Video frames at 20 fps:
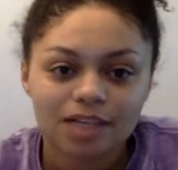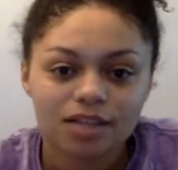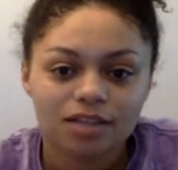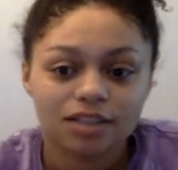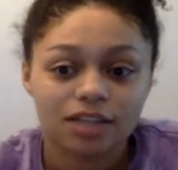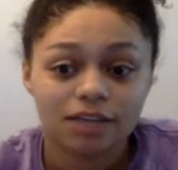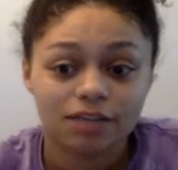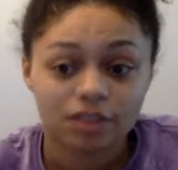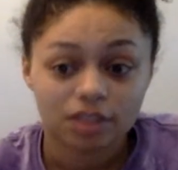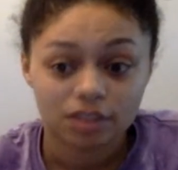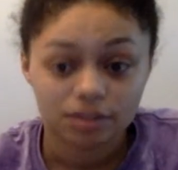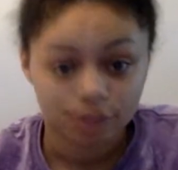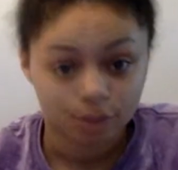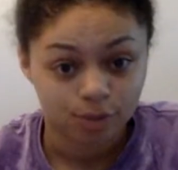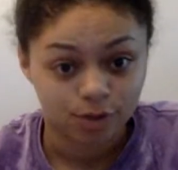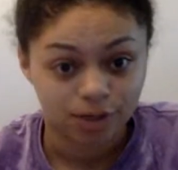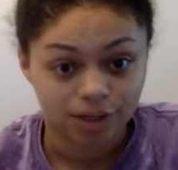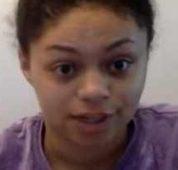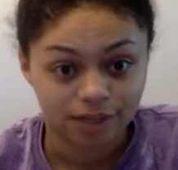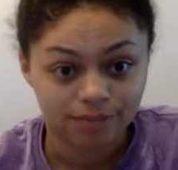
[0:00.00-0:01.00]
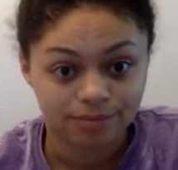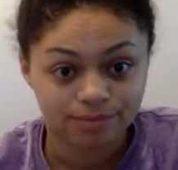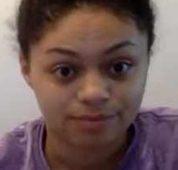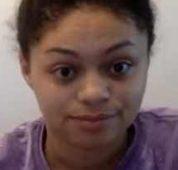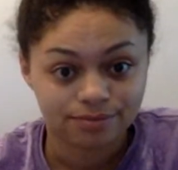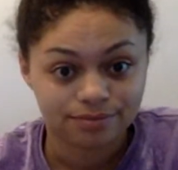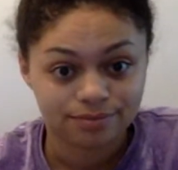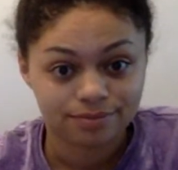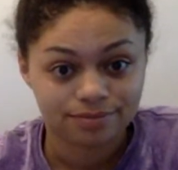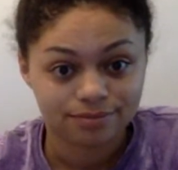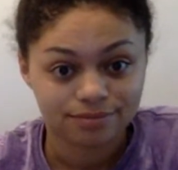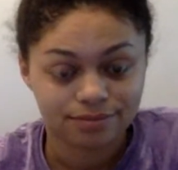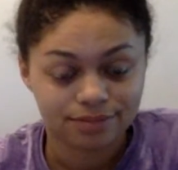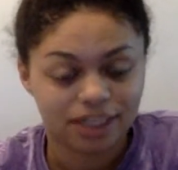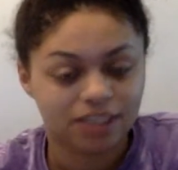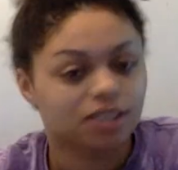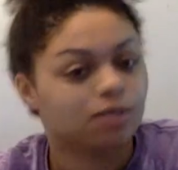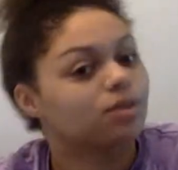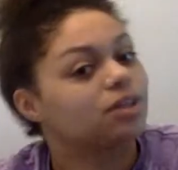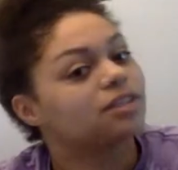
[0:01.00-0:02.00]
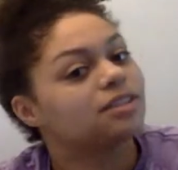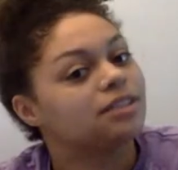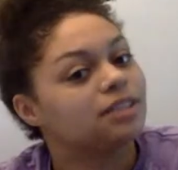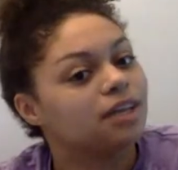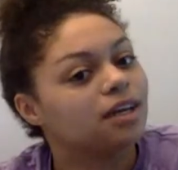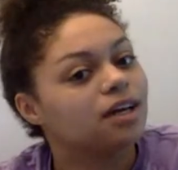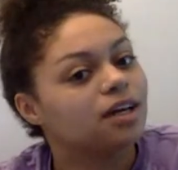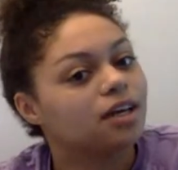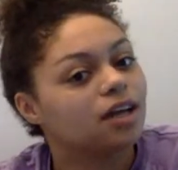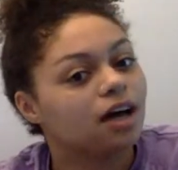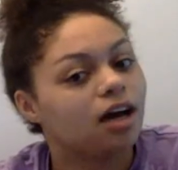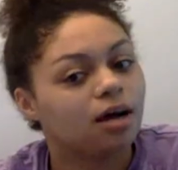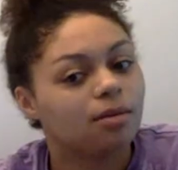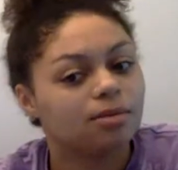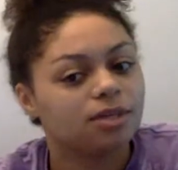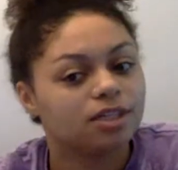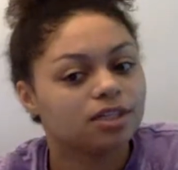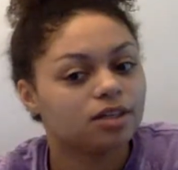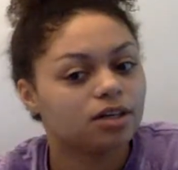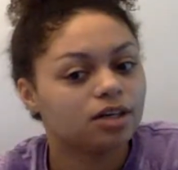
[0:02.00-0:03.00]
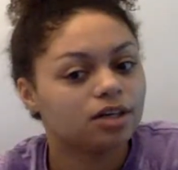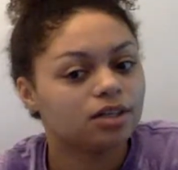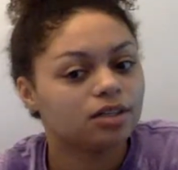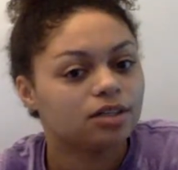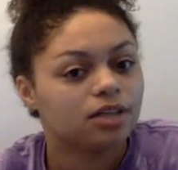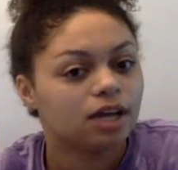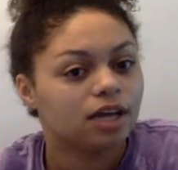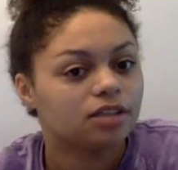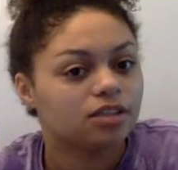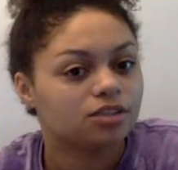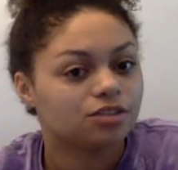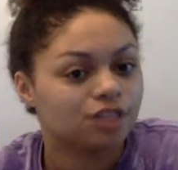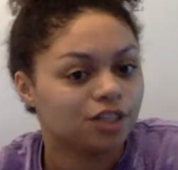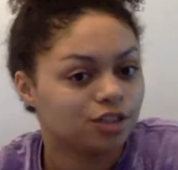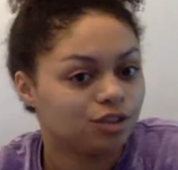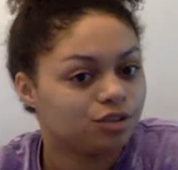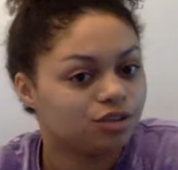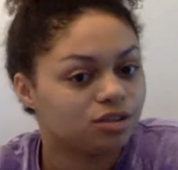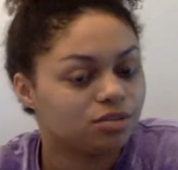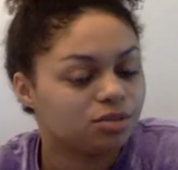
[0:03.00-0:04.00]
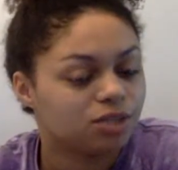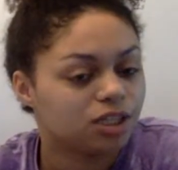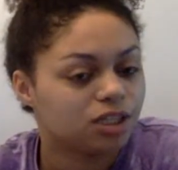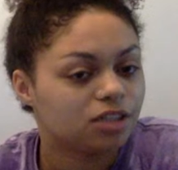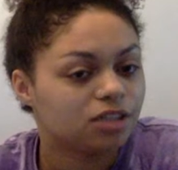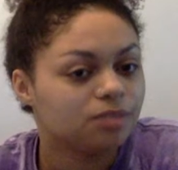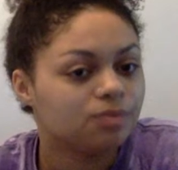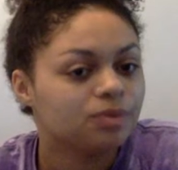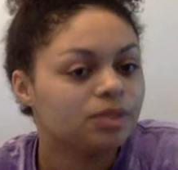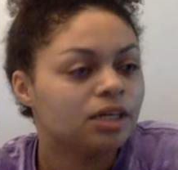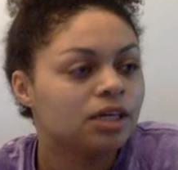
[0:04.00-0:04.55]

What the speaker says: Definitely record it because I want to see it. Elon has a great YouTube channel.